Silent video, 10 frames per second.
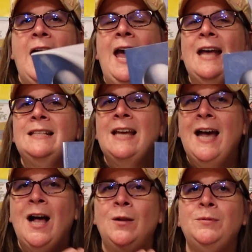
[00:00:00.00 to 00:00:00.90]
has
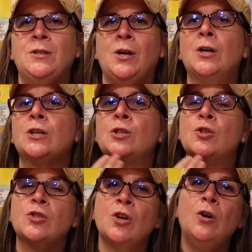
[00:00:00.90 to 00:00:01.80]
helped her
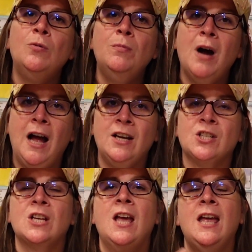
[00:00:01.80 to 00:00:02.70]
so
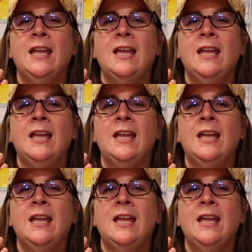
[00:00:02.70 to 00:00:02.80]
much